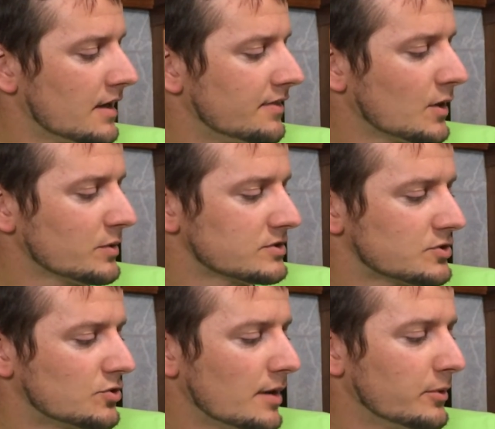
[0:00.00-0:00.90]
There was
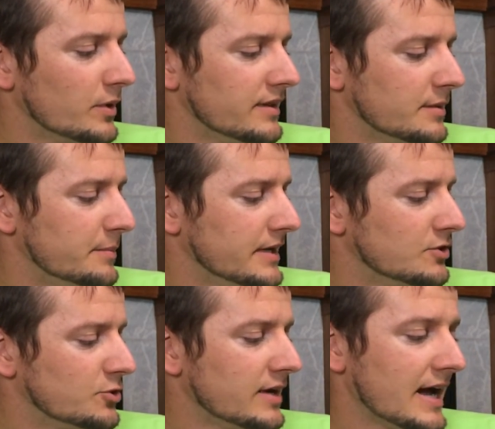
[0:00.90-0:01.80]
trouble in the big
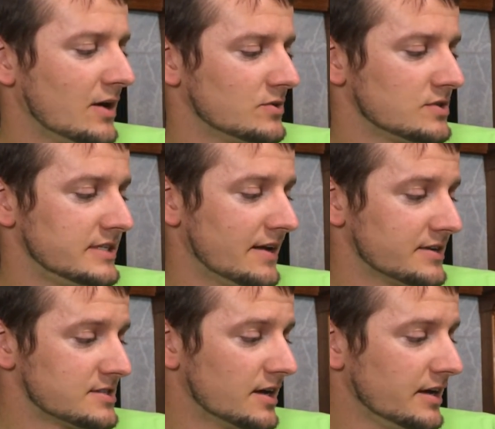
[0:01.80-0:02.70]
treehouse down a
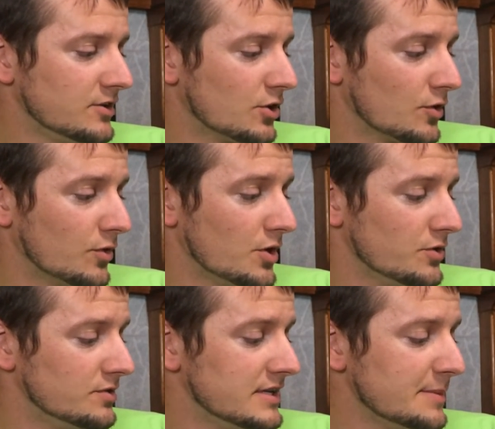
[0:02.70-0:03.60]
sunny dirt road
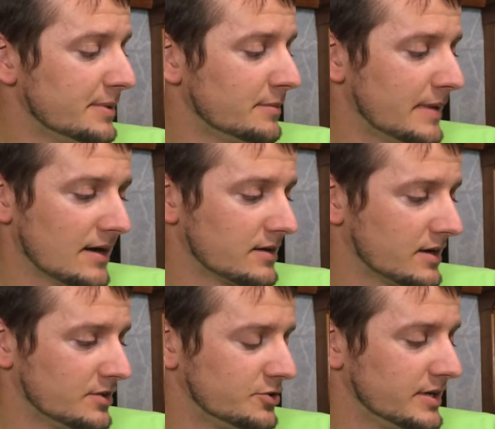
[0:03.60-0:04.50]
deep in bear
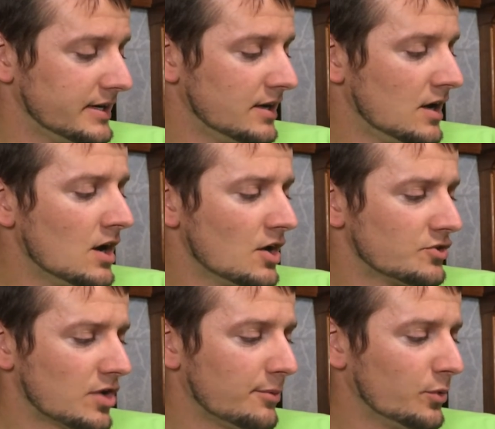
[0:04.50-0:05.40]
country.
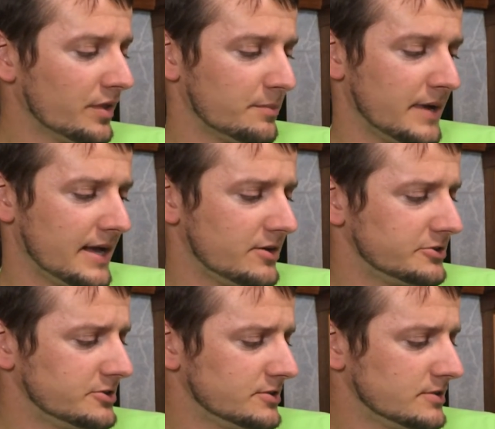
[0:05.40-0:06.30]
Trouble with
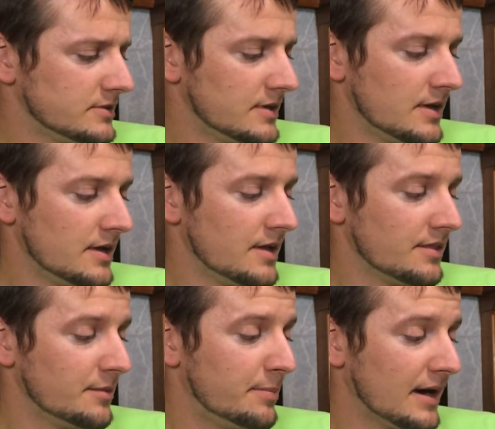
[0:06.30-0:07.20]
manners.
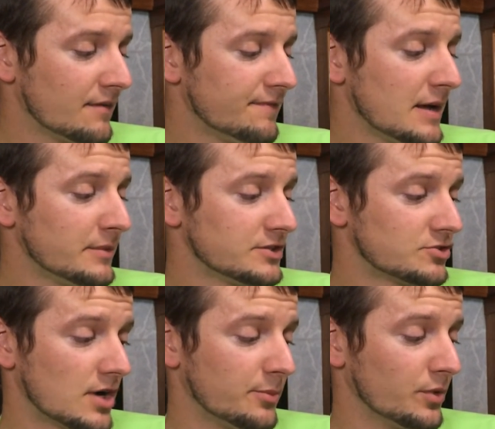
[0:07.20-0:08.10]
The bear family's
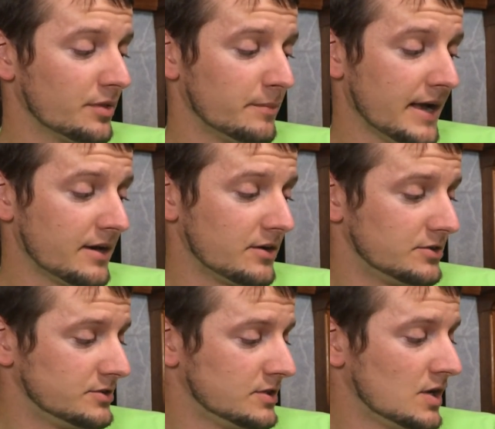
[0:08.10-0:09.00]
trouble with
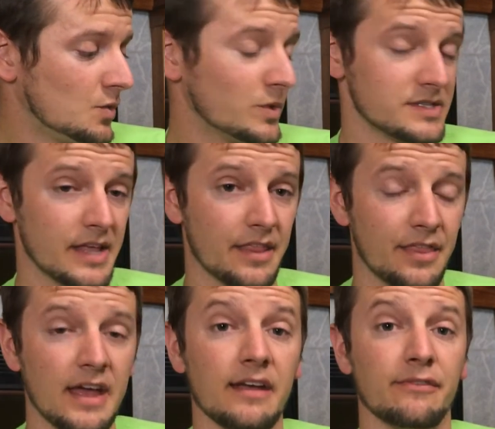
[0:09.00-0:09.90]
manners was that
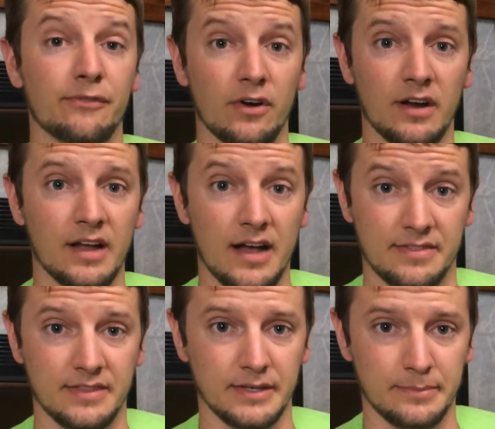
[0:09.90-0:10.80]
they
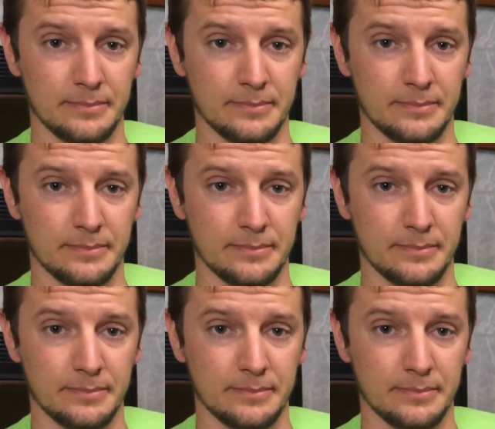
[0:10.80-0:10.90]
forgot them.